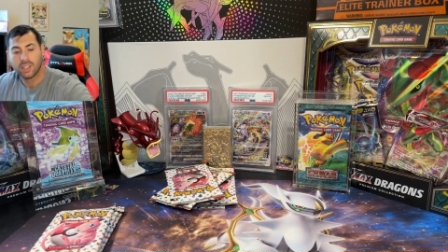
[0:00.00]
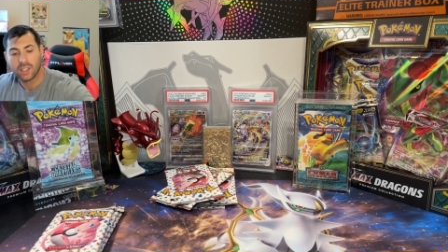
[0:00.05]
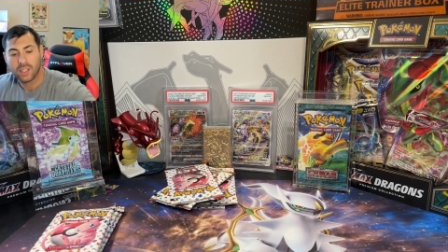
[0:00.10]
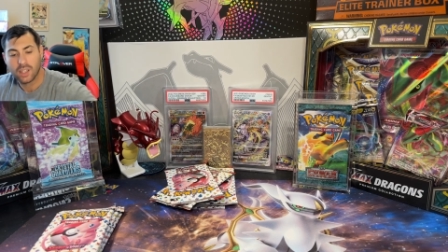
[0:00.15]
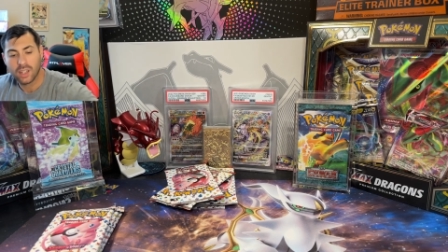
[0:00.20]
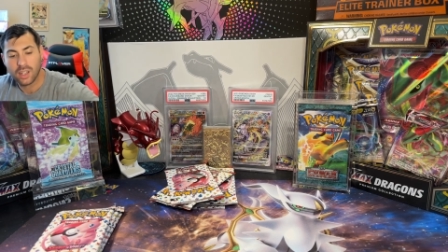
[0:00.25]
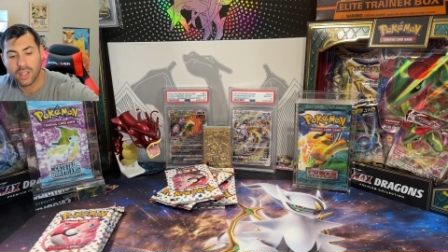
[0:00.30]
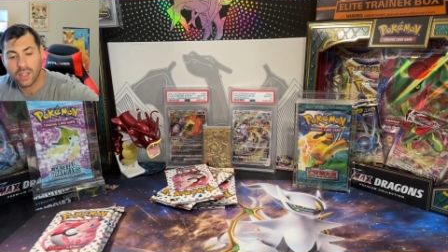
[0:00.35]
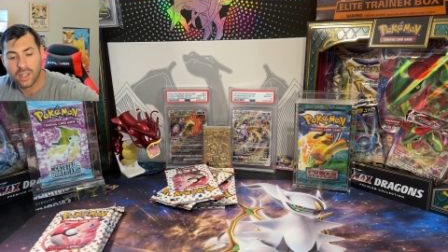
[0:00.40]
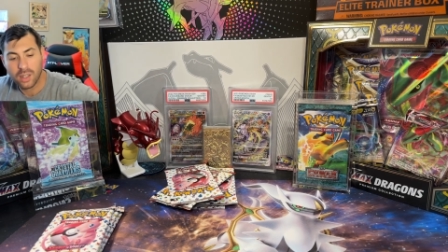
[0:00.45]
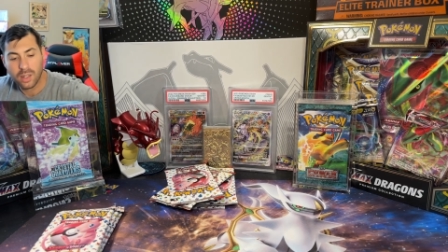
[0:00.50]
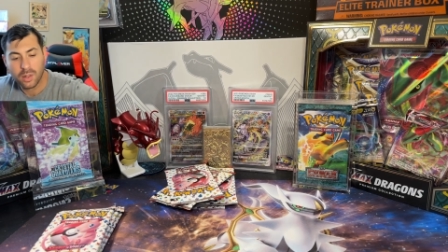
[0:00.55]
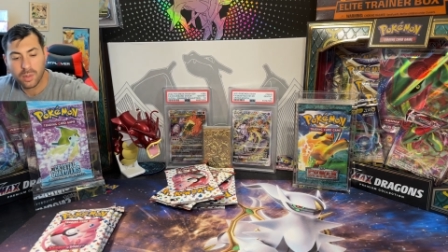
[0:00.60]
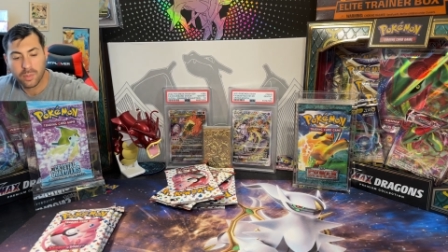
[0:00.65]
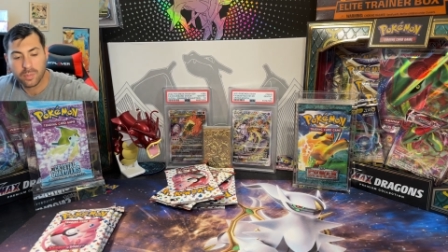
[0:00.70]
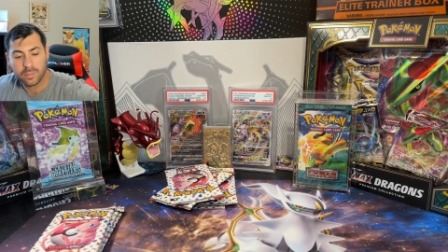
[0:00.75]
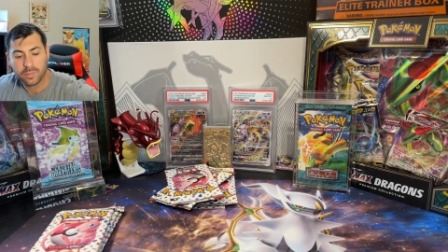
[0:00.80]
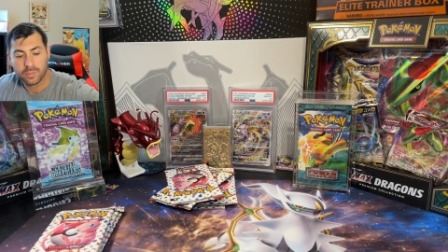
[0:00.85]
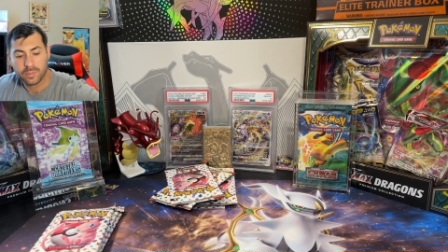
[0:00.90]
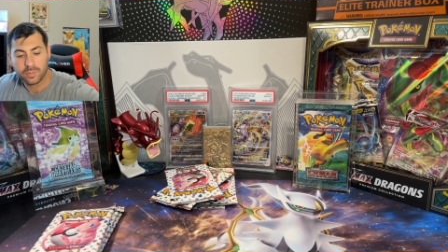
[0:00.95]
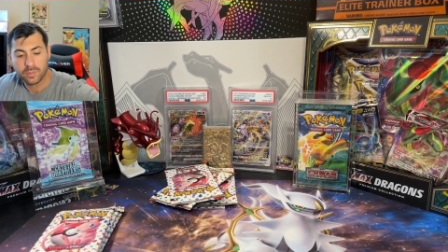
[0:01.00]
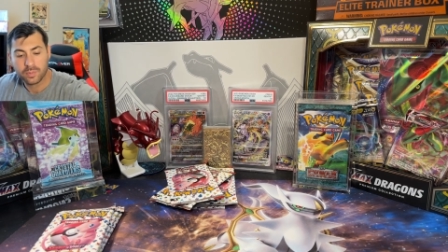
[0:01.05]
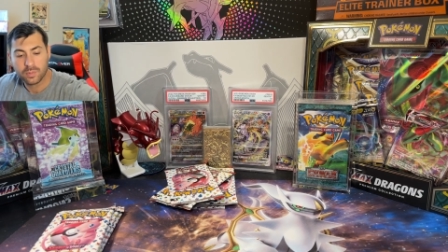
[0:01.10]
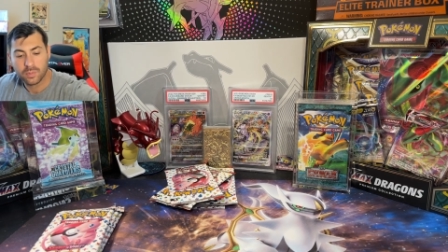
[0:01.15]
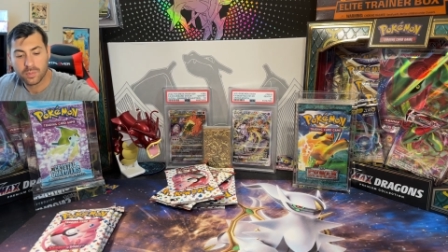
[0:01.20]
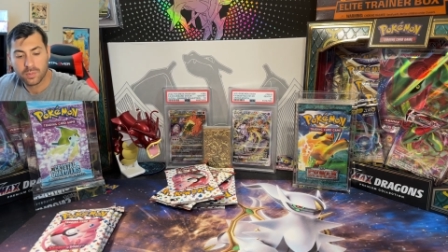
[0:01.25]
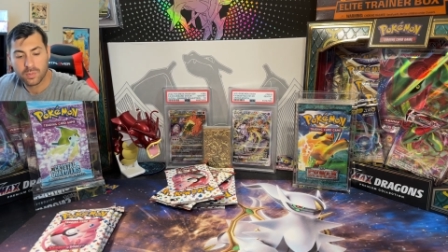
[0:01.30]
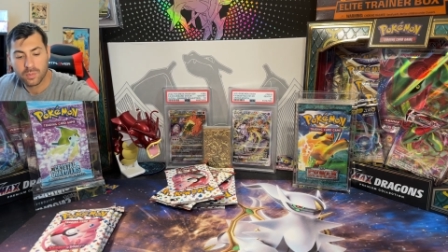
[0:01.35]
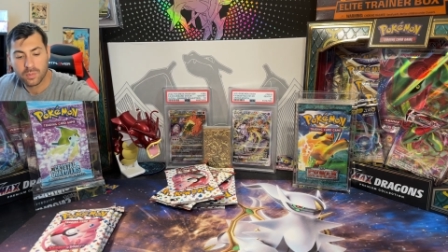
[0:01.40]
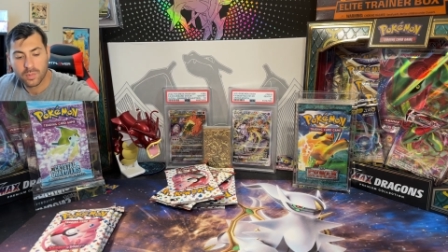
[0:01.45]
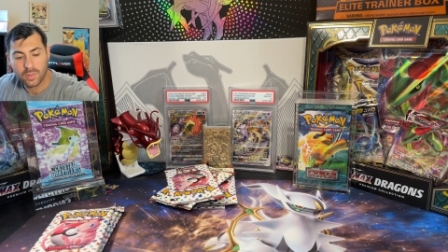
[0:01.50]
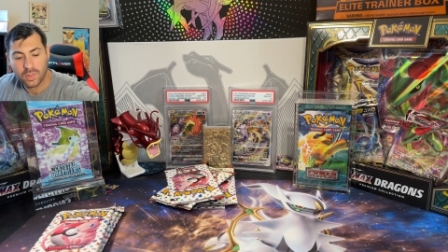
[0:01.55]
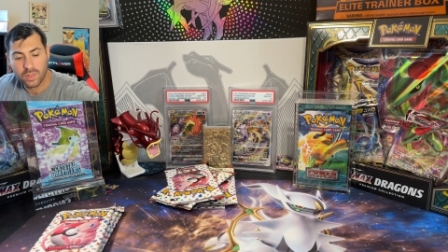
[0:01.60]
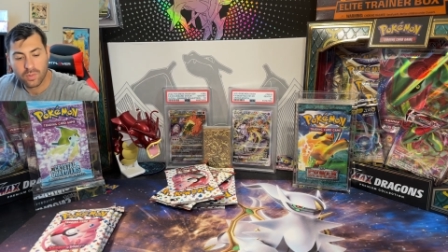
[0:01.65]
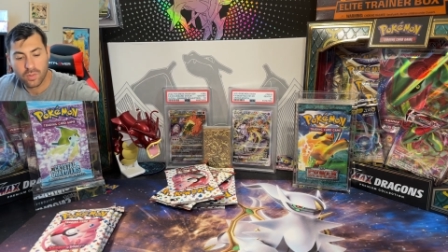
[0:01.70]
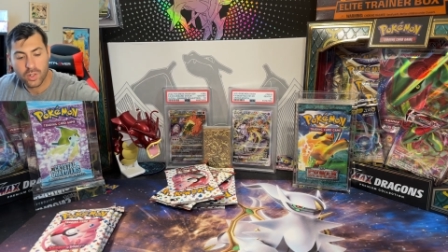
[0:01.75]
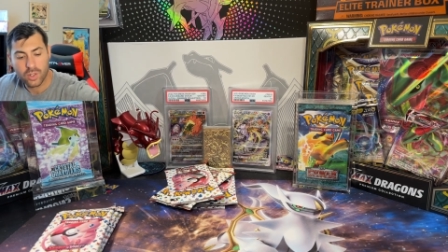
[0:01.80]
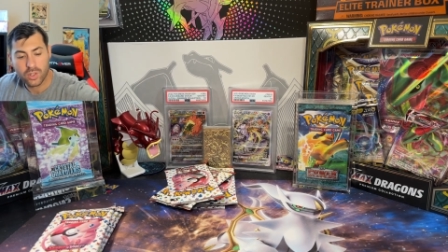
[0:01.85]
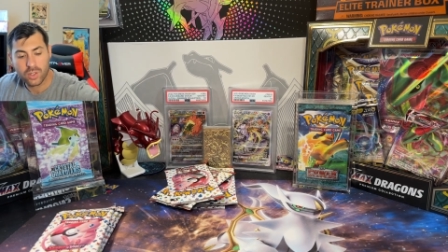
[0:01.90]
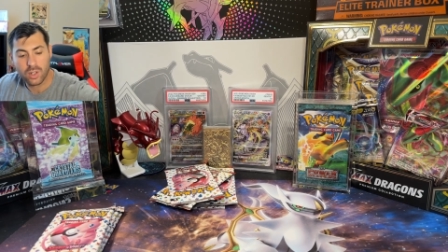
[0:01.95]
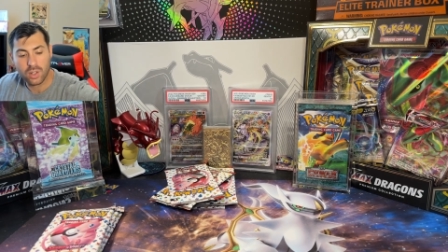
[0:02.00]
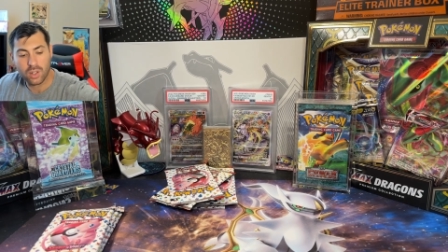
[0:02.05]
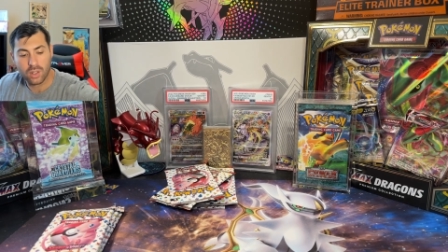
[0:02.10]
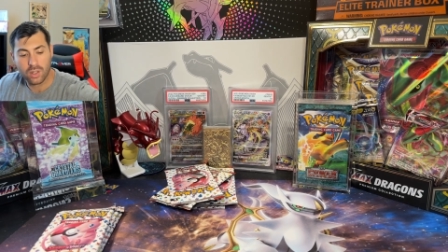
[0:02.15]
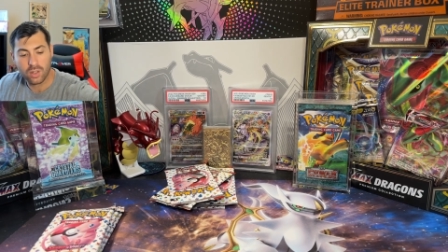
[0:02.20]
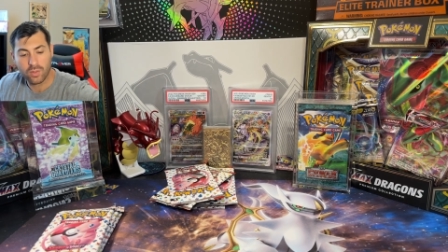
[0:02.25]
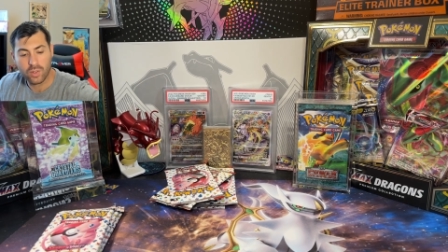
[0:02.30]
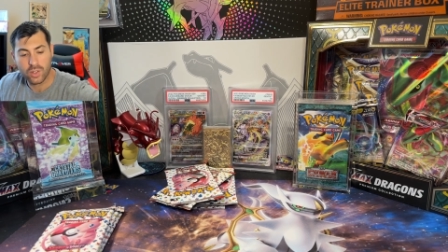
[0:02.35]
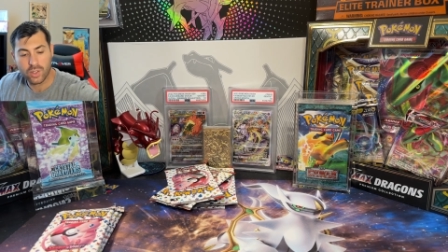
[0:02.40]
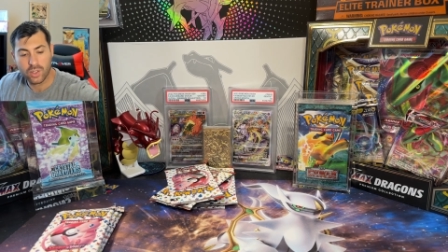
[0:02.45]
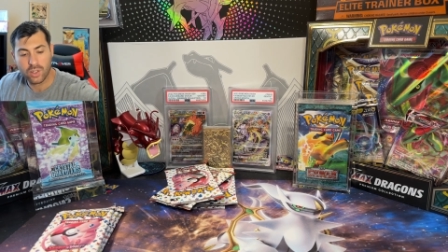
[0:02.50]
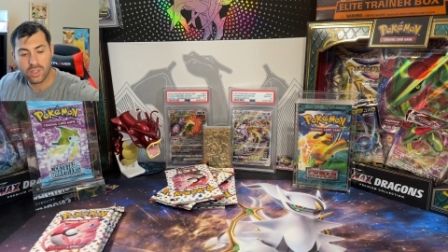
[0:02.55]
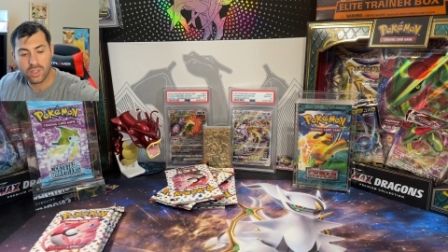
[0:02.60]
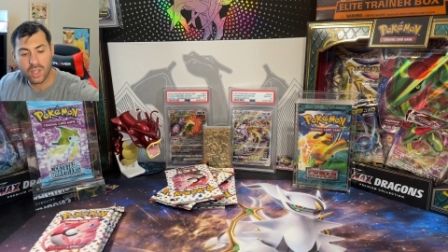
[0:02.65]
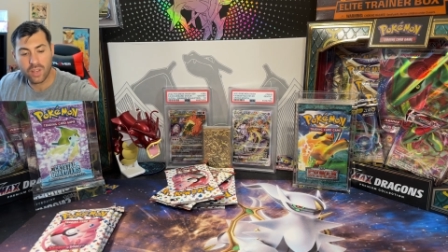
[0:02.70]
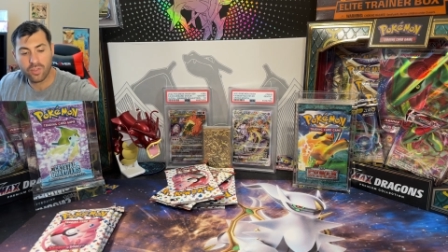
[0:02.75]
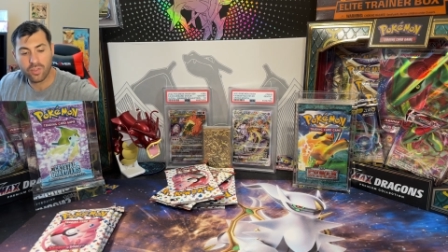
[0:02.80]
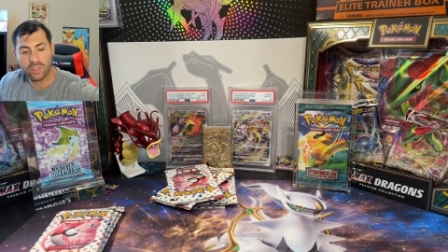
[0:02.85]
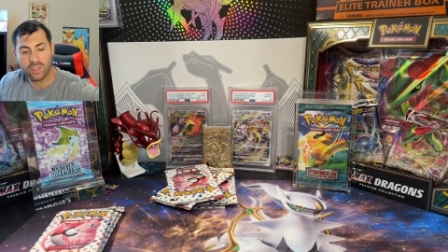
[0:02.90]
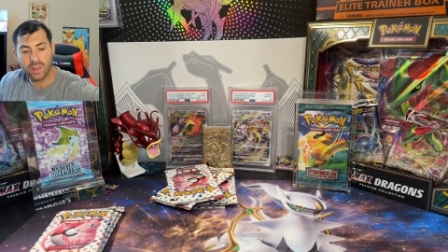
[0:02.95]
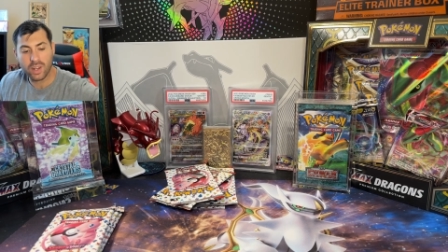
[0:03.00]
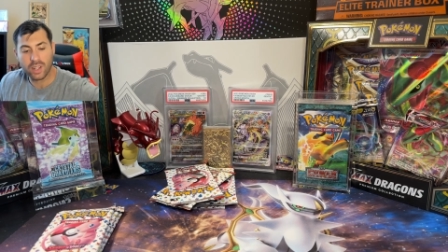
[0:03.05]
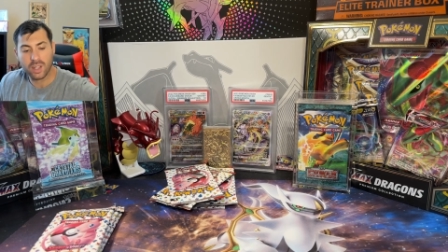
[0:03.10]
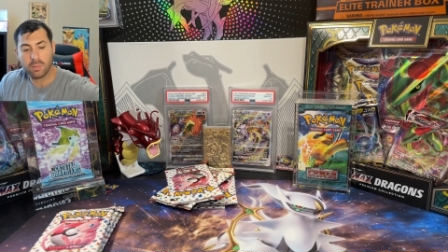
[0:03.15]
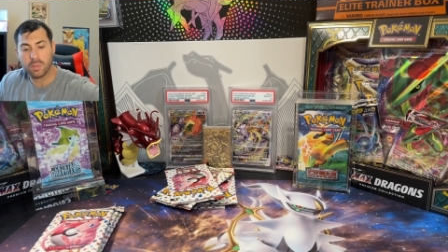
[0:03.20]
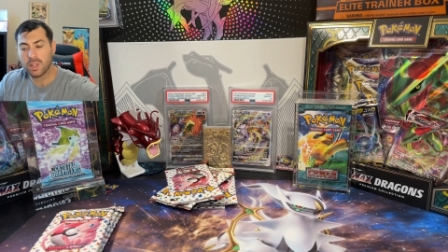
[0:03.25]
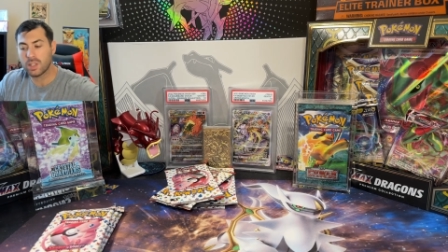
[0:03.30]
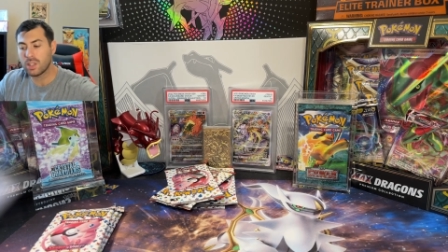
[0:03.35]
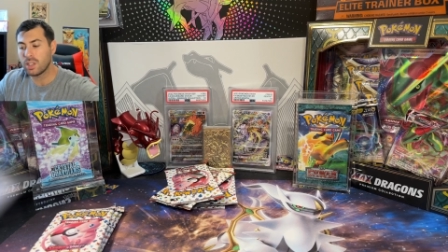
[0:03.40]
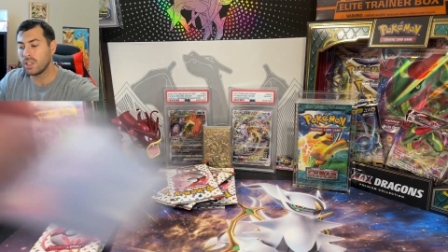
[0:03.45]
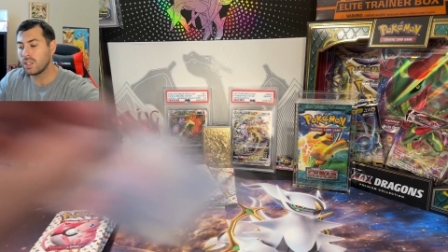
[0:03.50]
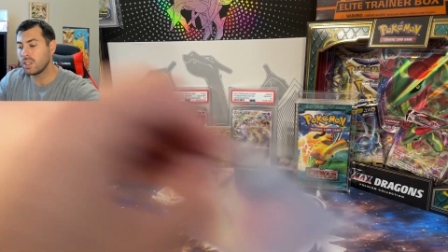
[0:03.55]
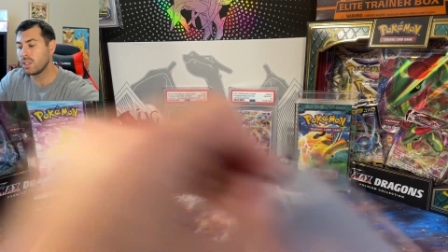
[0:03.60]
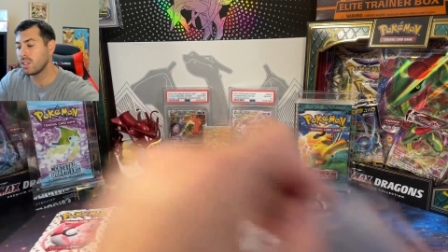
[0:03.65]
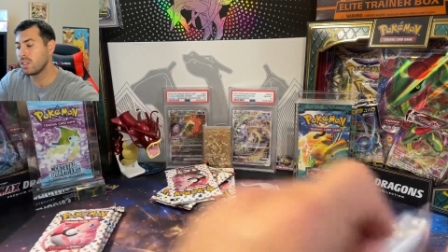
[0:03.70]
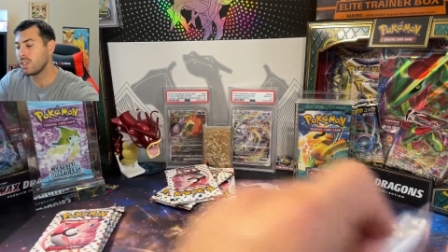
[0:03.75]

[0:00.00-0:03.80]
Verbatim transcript: Um for sure. For sure definitely recommend it.